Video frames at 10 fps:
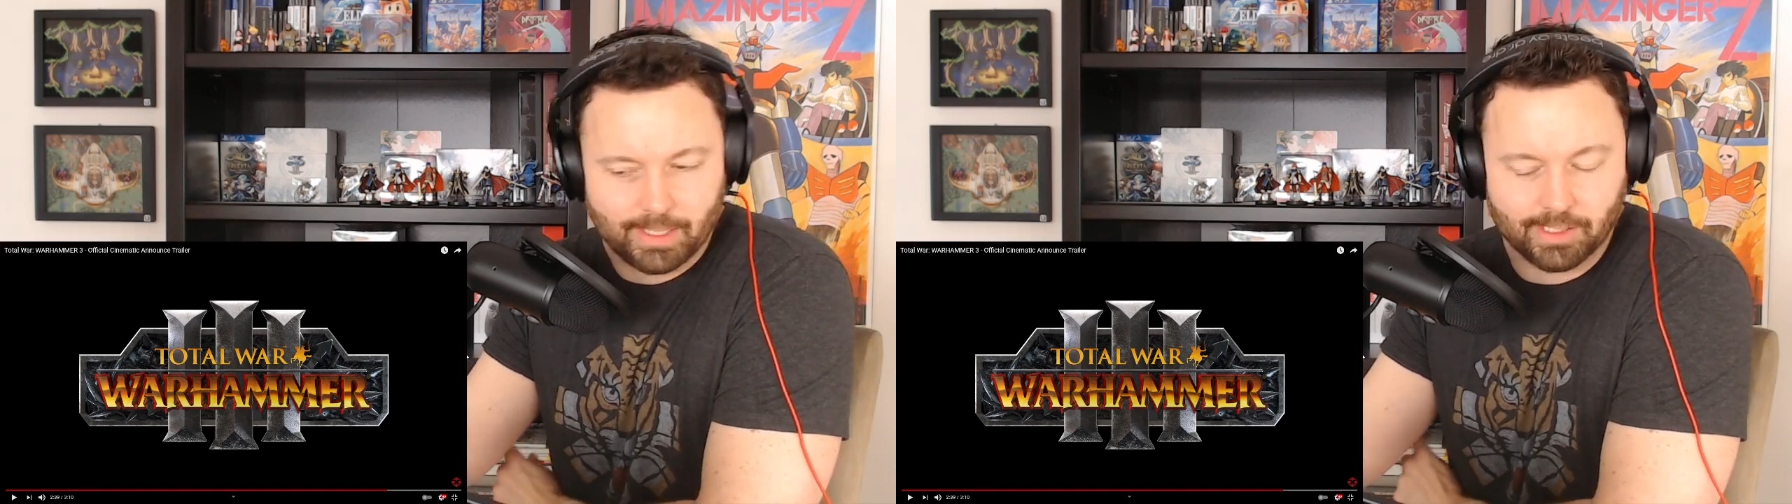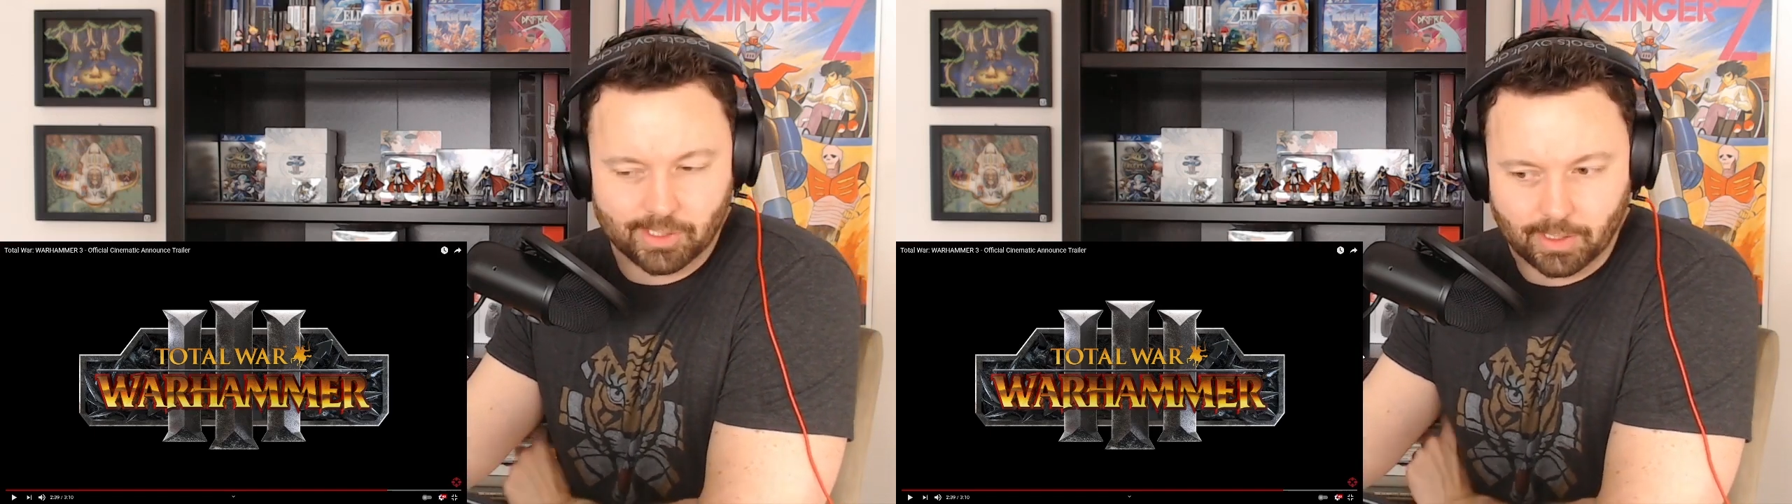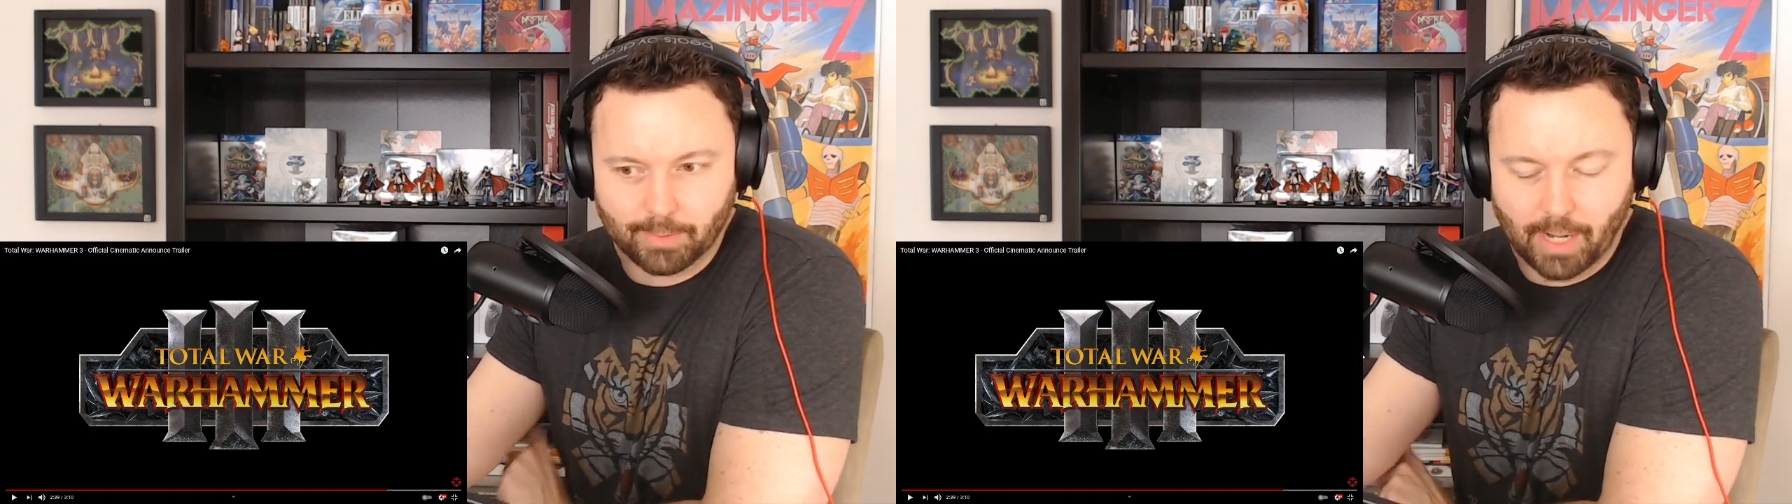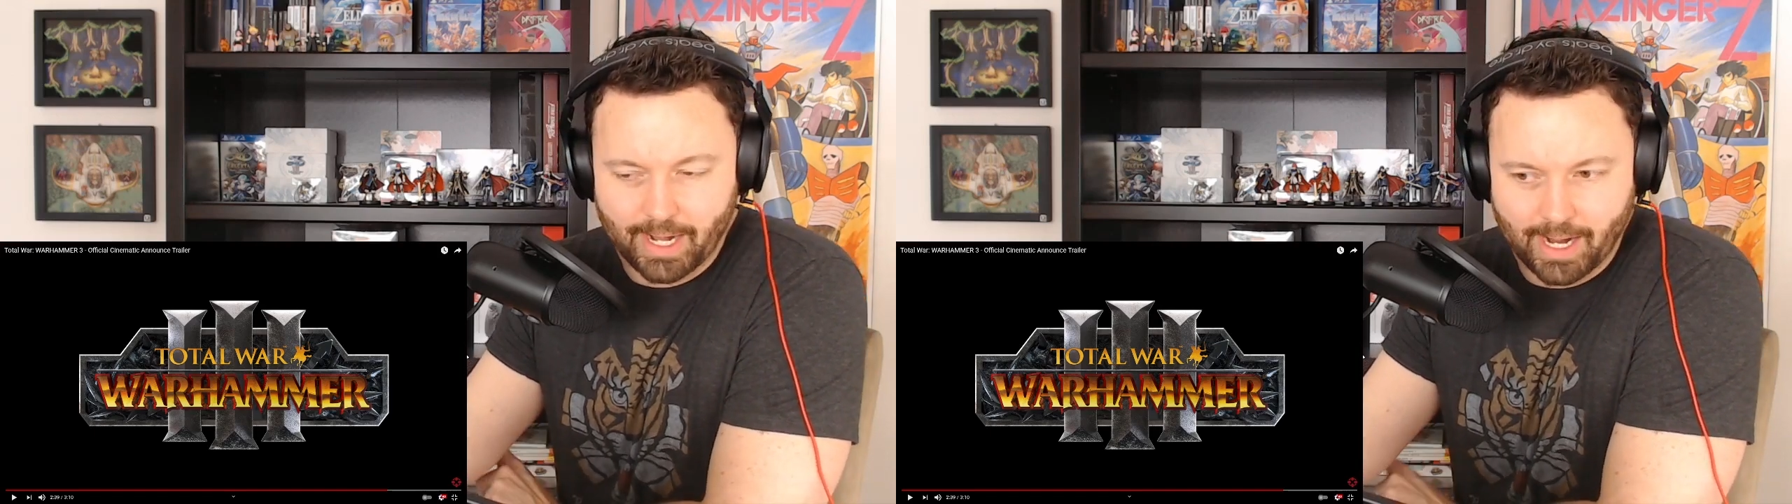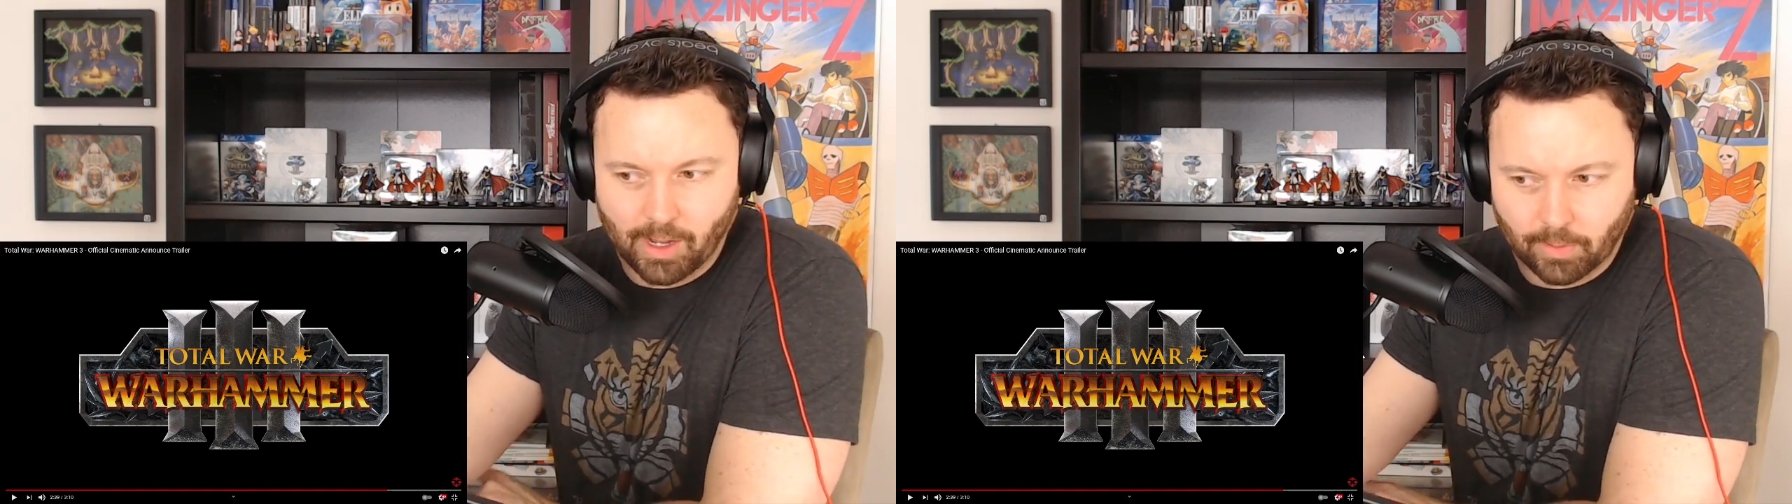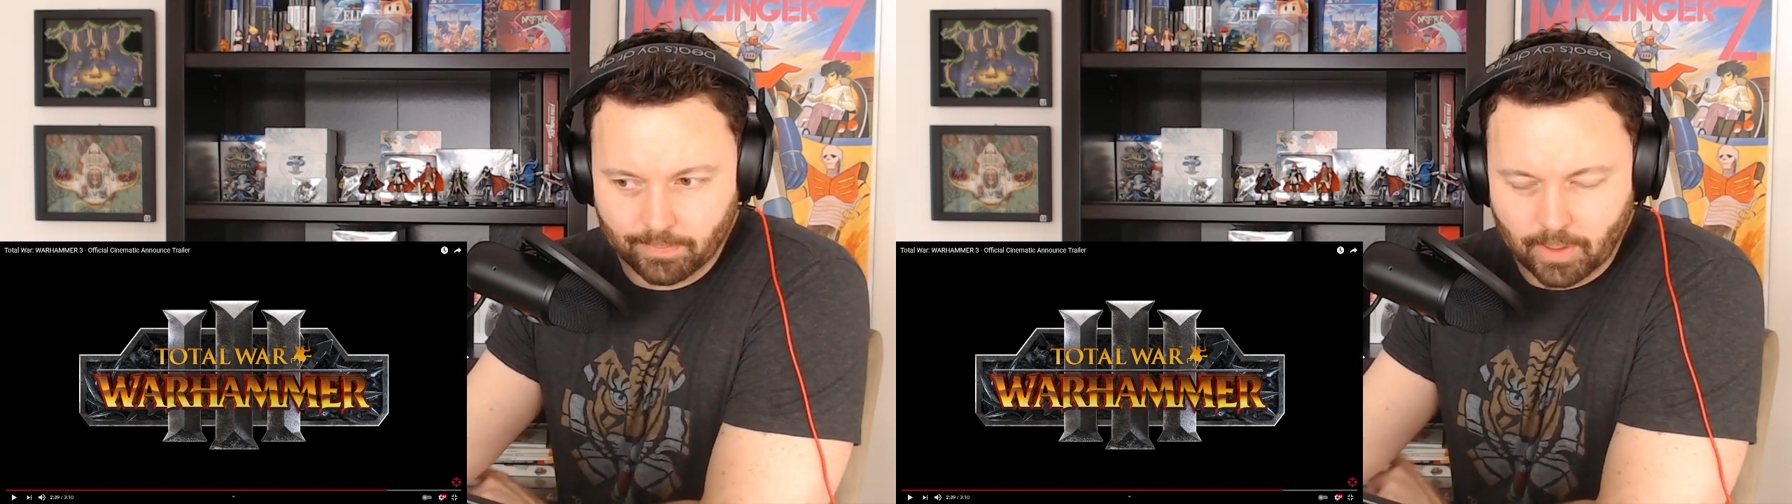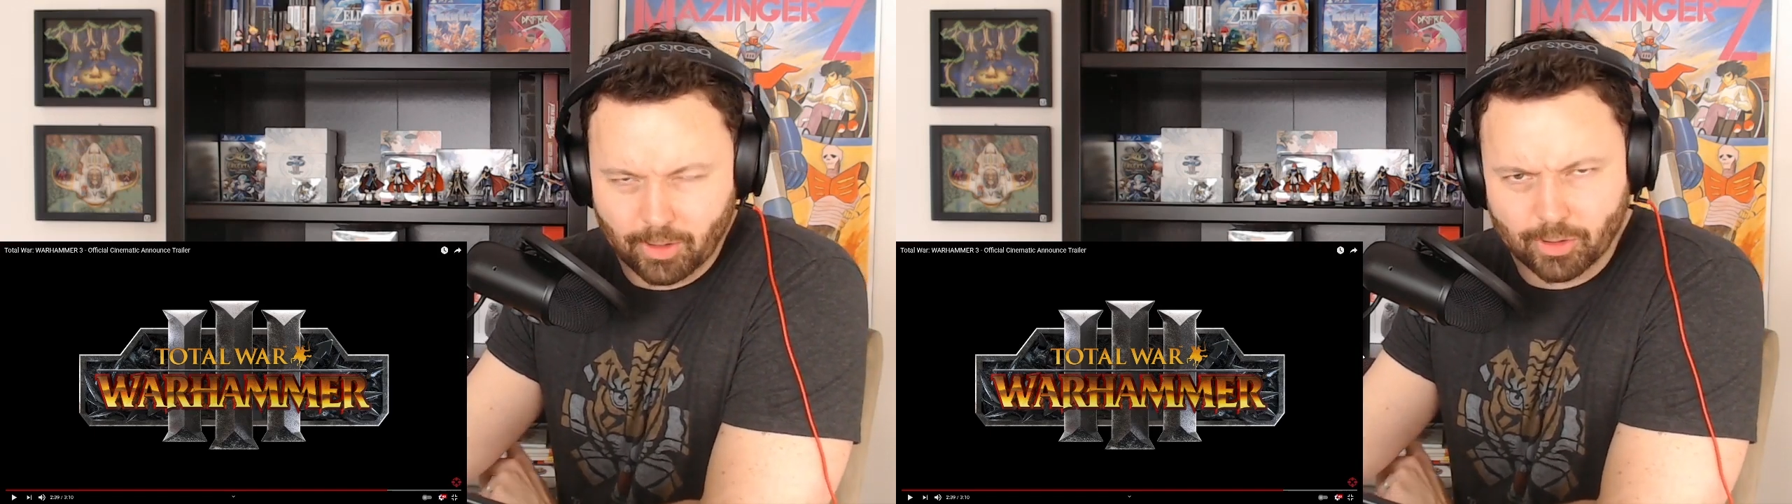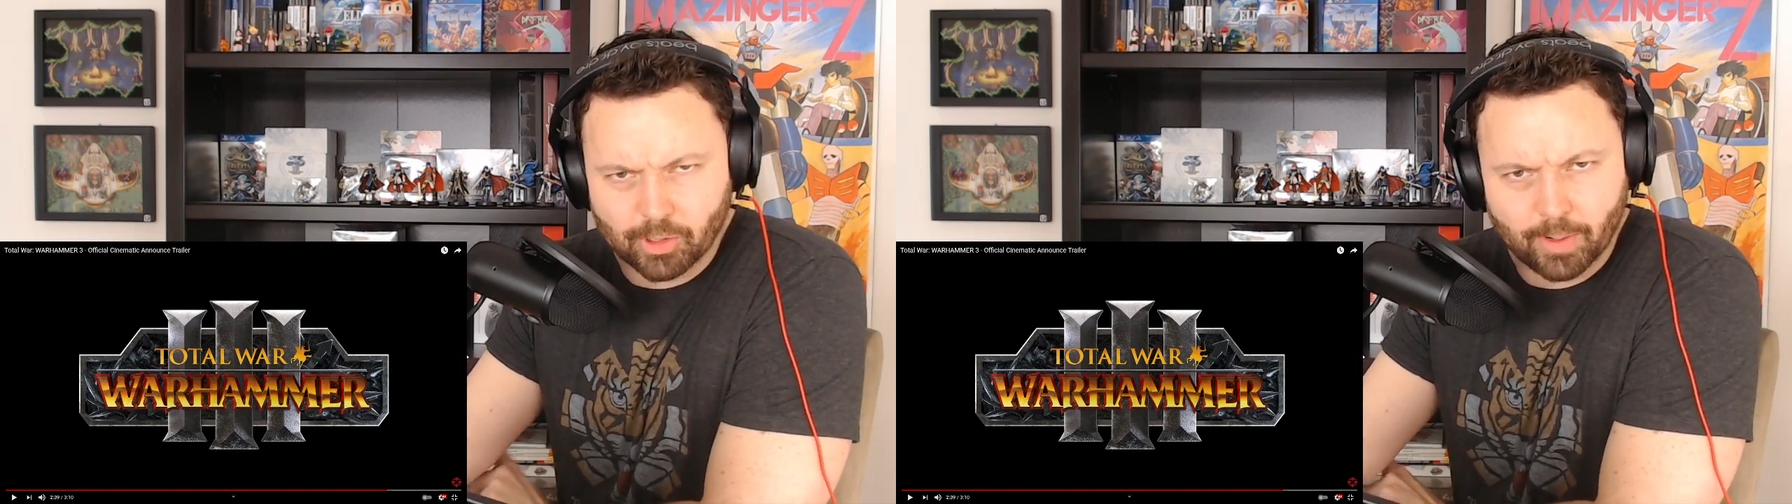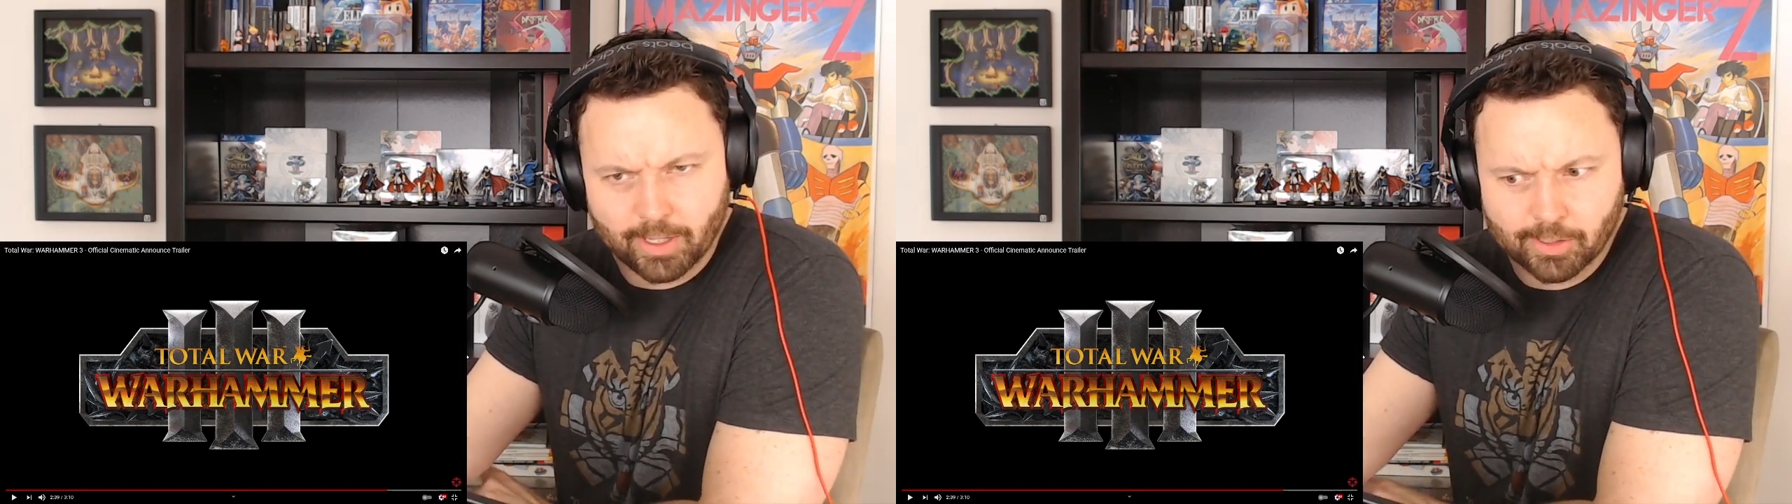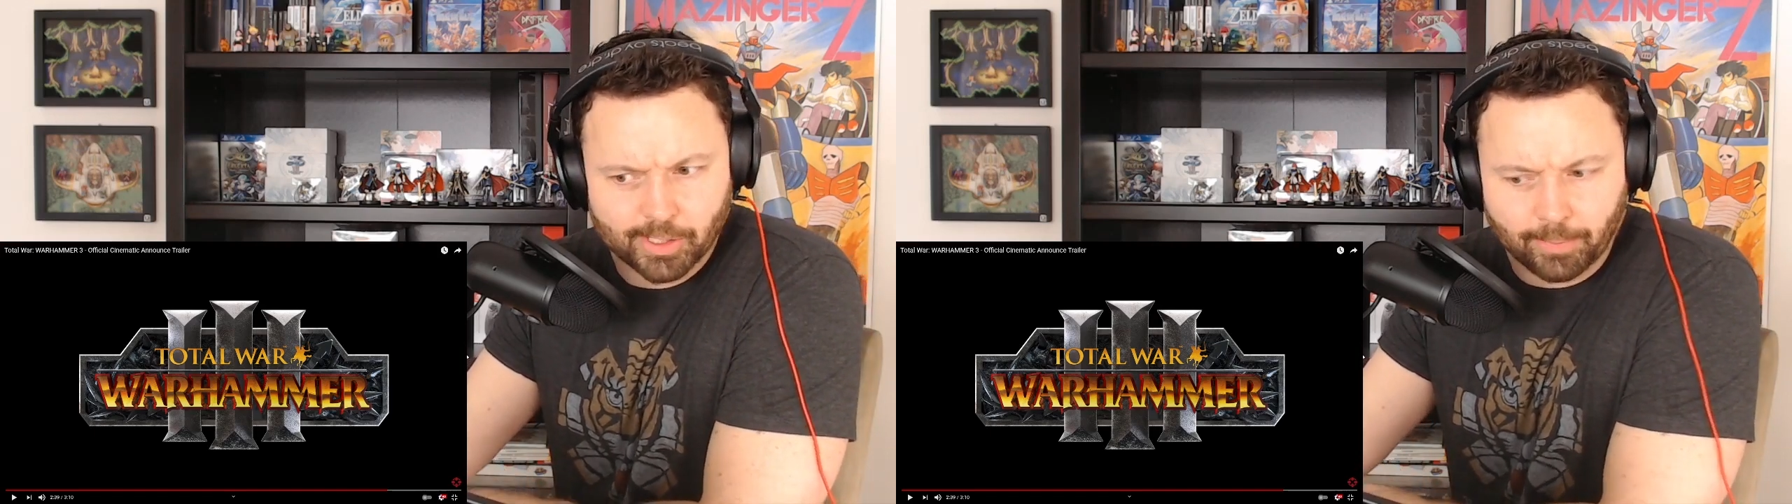easily by now. 120
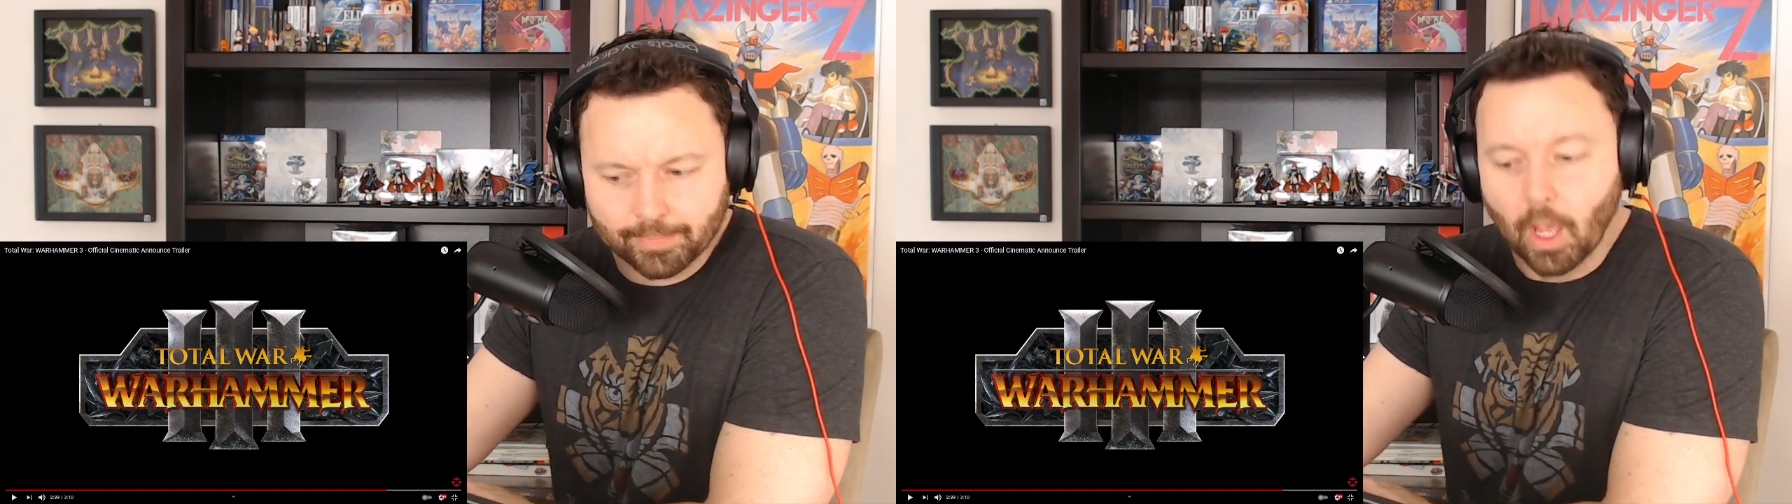or so.